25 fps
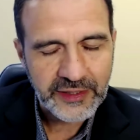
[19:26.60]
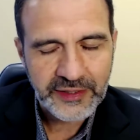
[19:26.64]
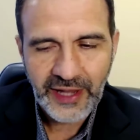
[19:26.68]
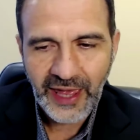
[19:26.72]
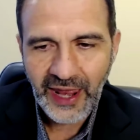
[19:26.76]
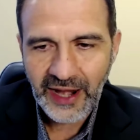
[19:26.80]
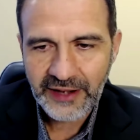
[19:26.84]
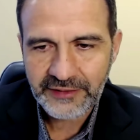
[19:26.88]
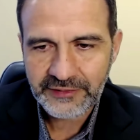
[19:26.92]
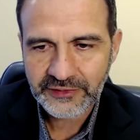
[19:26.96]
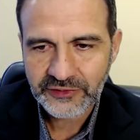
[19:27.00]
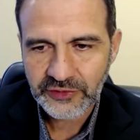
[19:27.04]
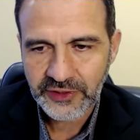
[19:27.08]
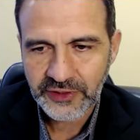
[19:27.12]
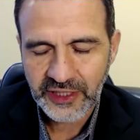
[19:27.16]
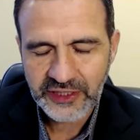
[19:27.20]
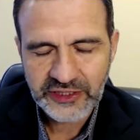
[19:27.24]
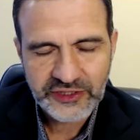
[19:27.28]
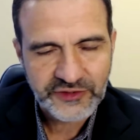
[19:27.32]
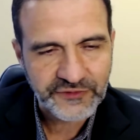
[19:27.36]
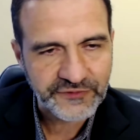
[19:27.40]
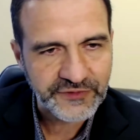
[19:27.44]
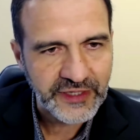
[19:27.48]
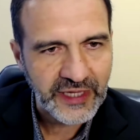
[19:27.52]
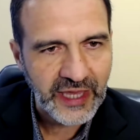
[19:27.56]
in Harrington
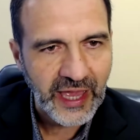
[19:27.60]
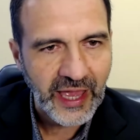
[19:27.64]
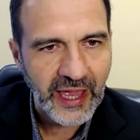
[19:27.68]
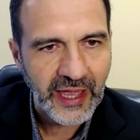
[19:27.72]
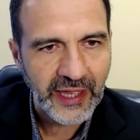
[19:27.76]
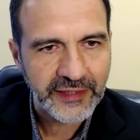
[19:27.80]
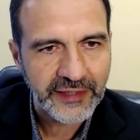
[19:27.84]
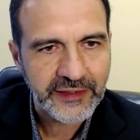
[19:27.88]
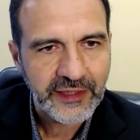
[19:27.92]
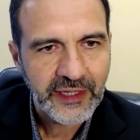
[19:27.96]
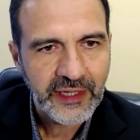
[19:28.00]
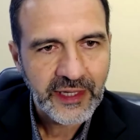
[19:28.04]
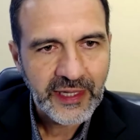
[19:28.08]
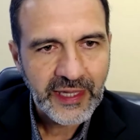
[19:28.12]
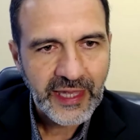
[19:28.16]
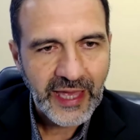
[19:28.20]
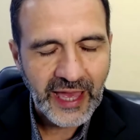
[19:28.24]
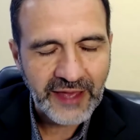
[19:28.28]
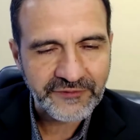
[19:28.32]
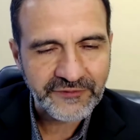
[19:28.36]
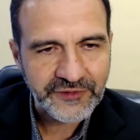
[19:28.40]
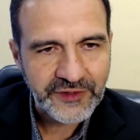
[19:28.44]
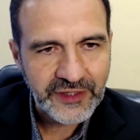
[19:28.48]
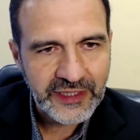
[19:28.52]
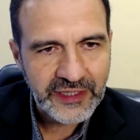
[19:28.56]
HVI
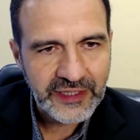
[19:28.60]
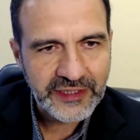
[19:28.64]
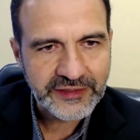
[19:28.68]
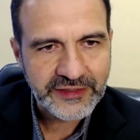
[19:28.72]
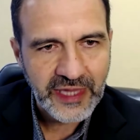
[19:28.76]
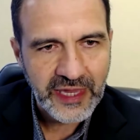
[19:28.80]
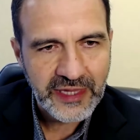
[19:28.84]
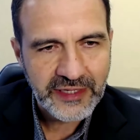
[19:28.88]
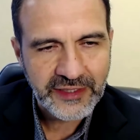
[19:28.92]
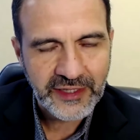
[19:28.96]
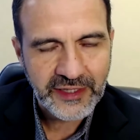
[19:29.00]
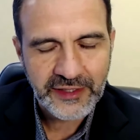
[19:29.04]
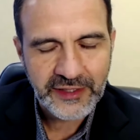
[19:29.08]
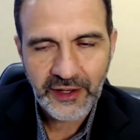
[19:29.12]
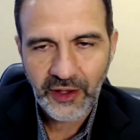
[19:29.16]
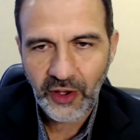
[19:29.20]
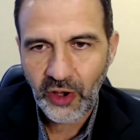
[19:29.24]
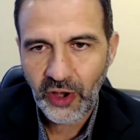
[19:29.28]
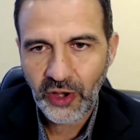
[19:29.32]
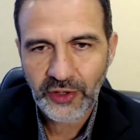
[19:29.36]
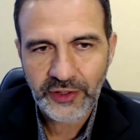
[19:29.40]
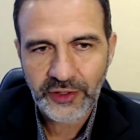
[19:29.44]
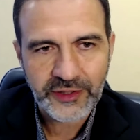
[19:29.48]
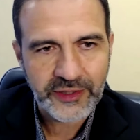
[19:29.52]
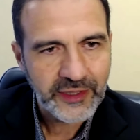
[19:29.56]
have really taken
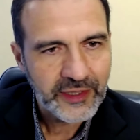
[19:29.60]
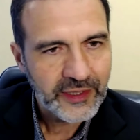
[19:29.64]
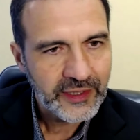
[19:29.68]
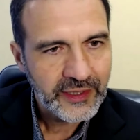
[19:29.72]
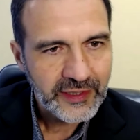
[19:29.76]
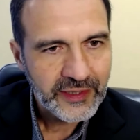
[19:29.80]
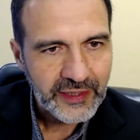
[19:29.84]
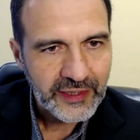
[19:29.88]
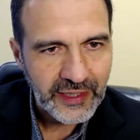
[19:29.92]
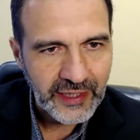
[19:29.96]
on